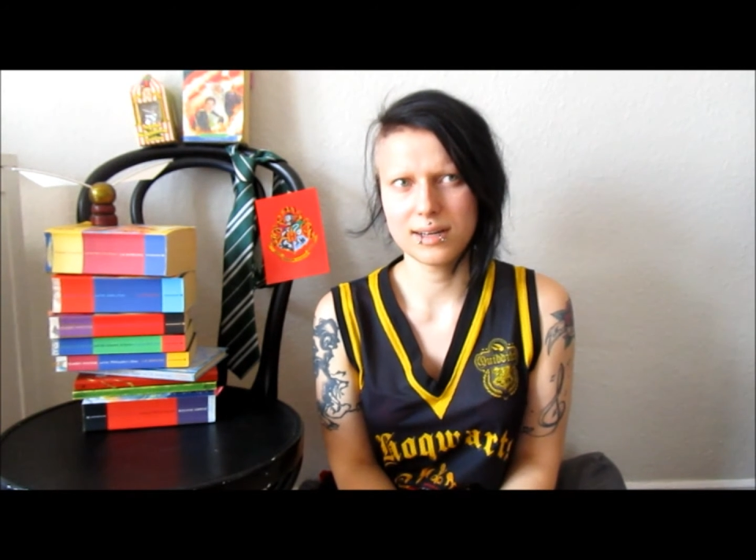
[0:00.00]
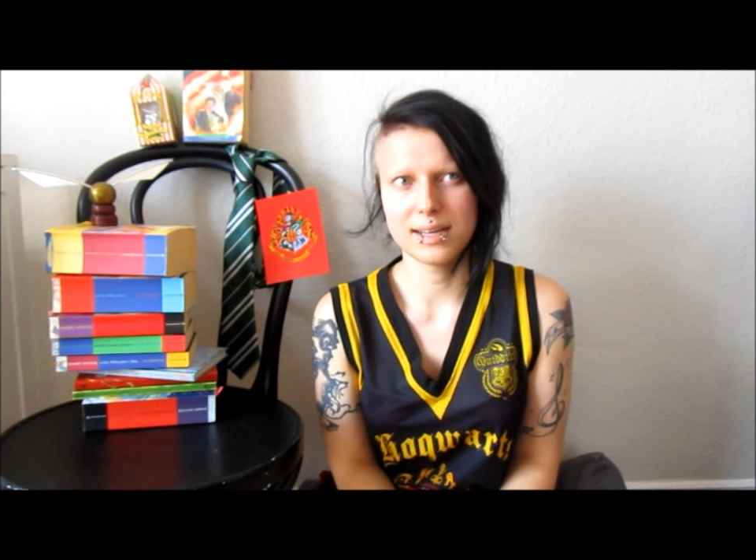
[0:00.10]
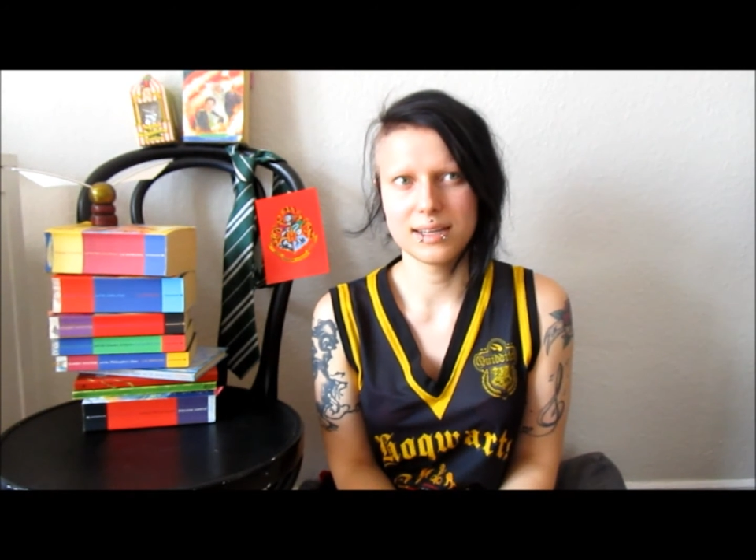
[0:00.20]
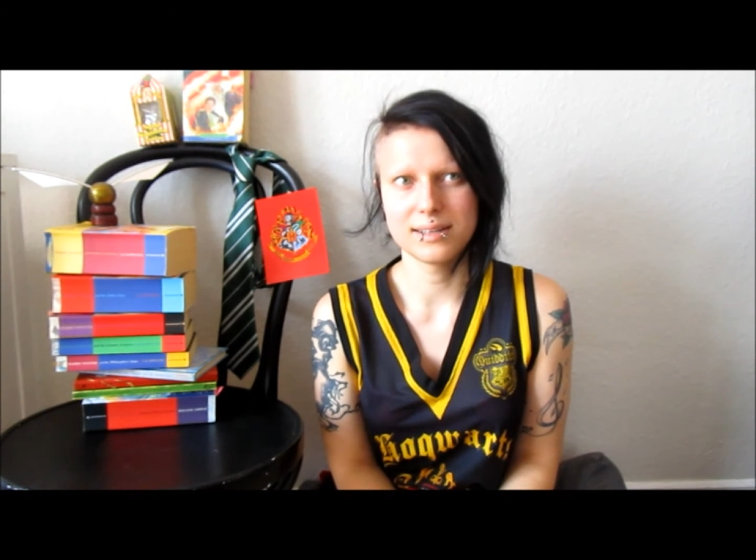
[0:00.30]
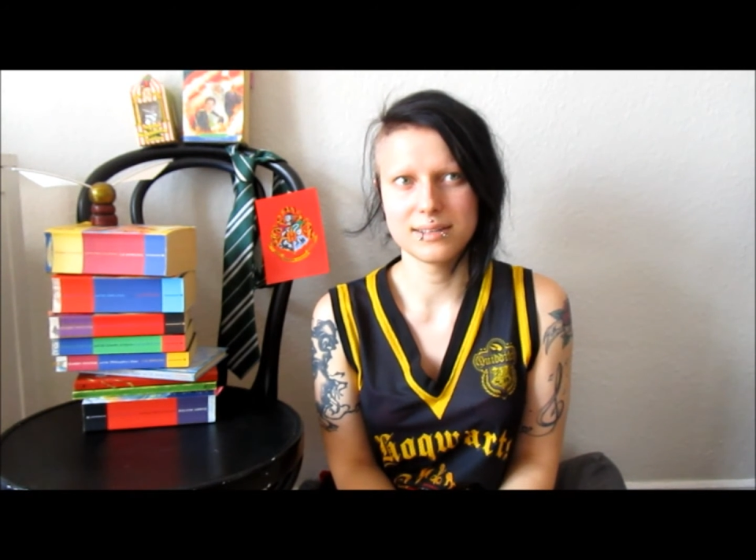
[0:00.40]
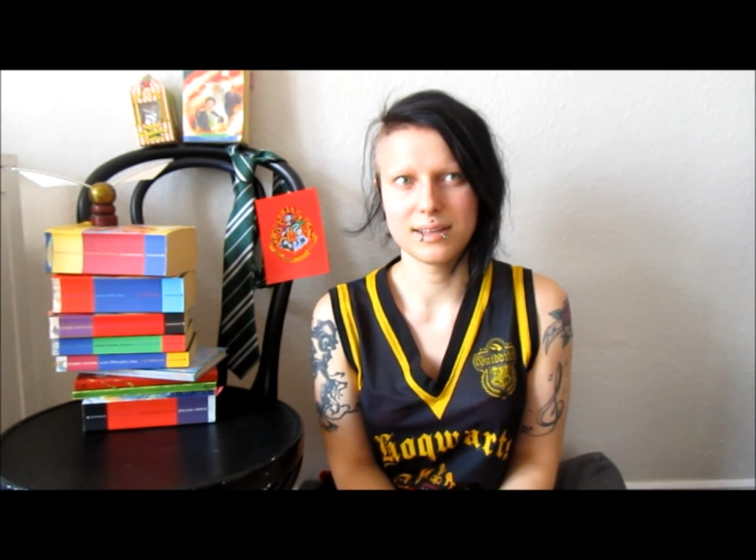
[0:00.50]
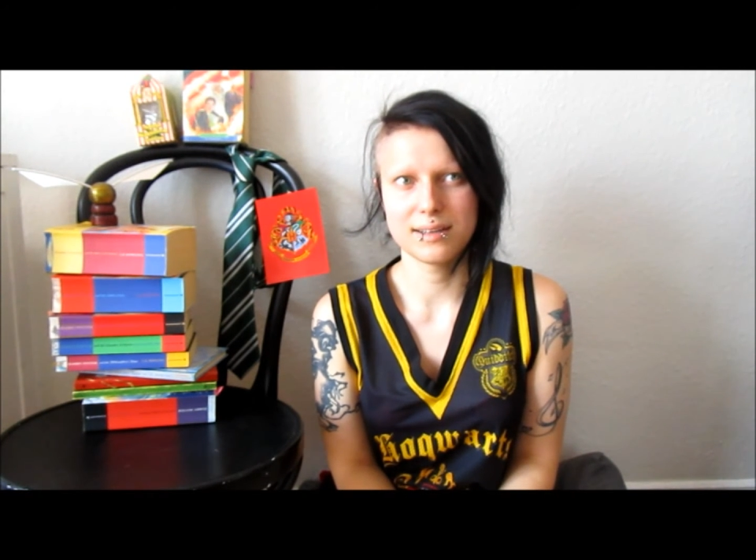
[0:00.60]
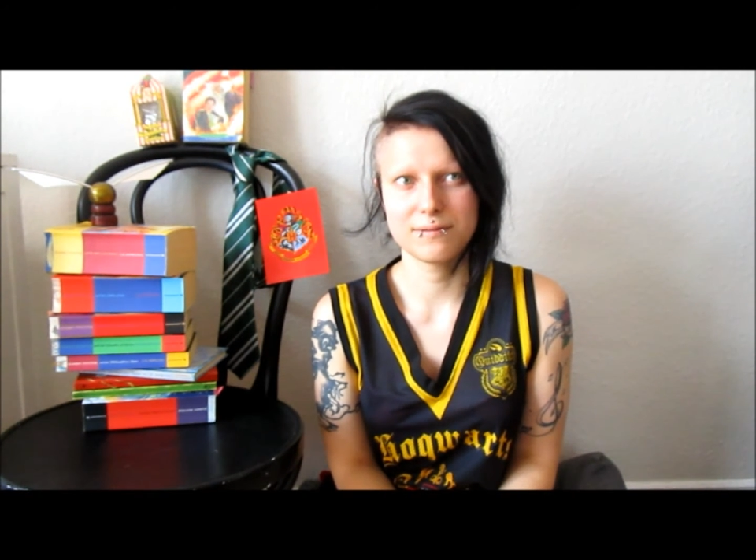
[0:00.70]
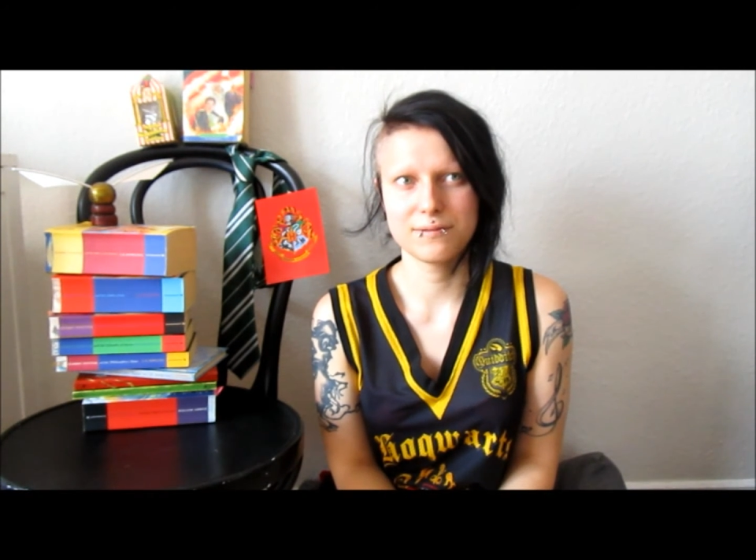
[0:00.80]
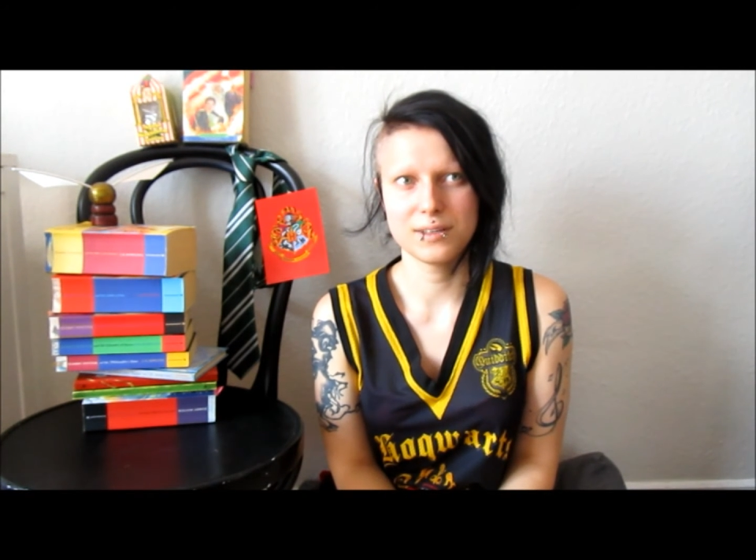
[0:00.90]
and I
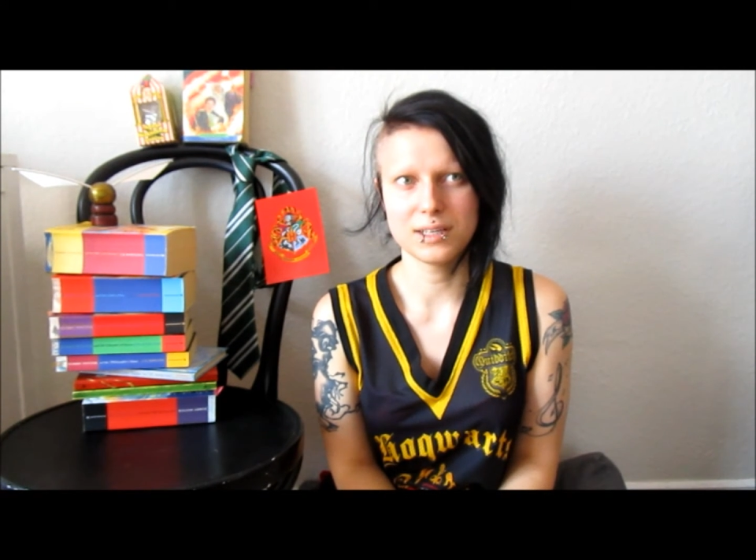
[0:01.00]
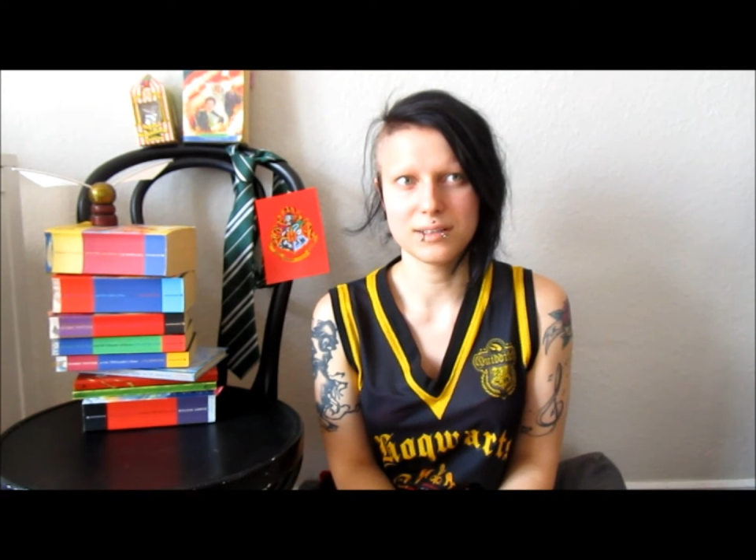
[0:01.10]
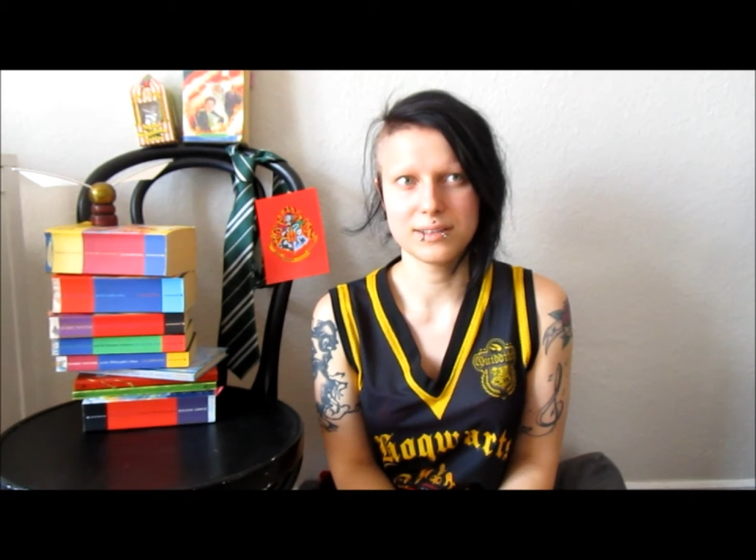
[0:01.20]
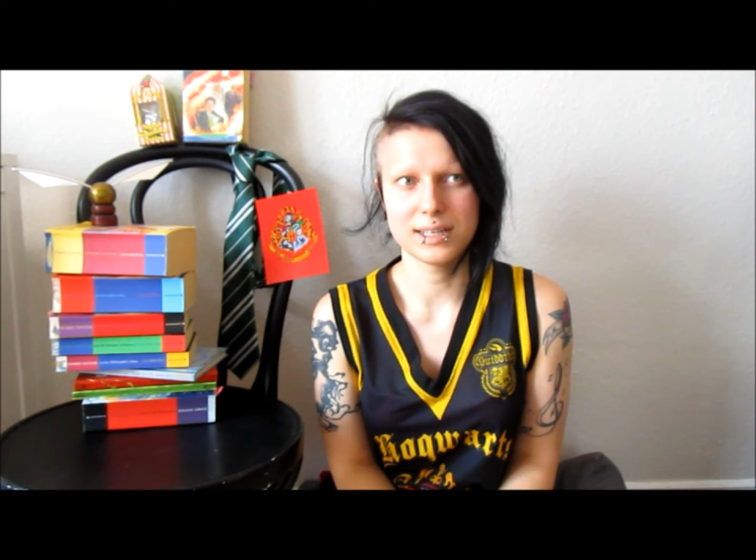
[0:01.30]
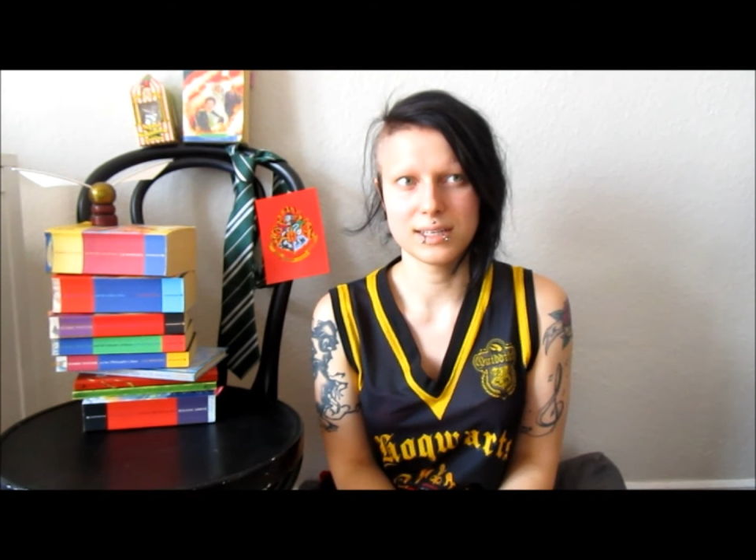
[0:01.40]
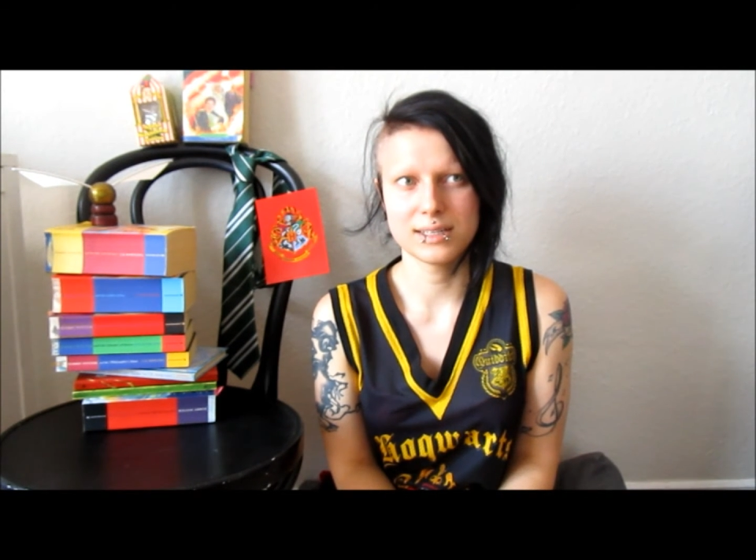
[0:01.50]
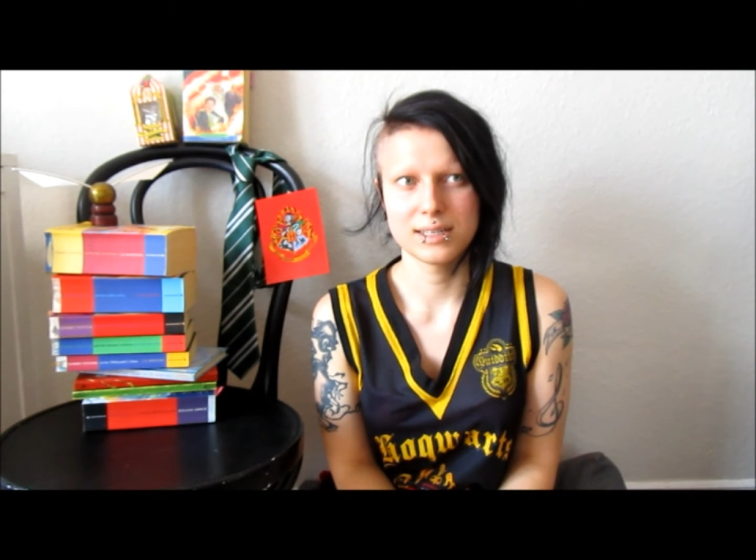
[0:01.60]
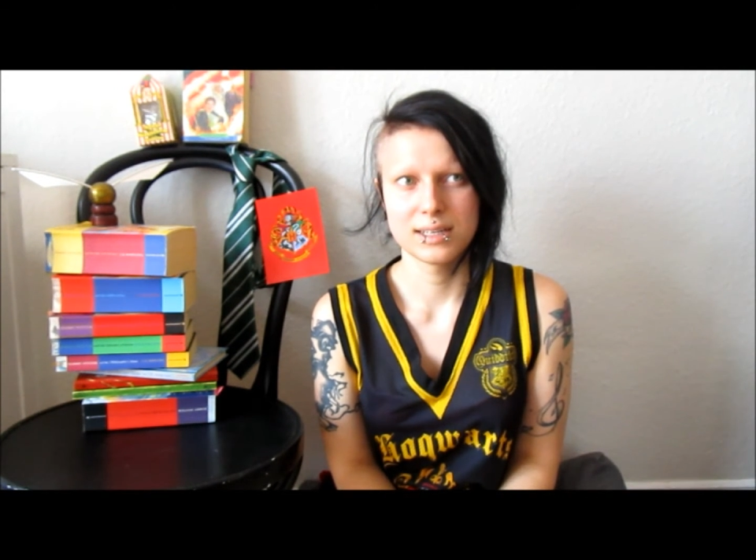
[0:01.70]
feel that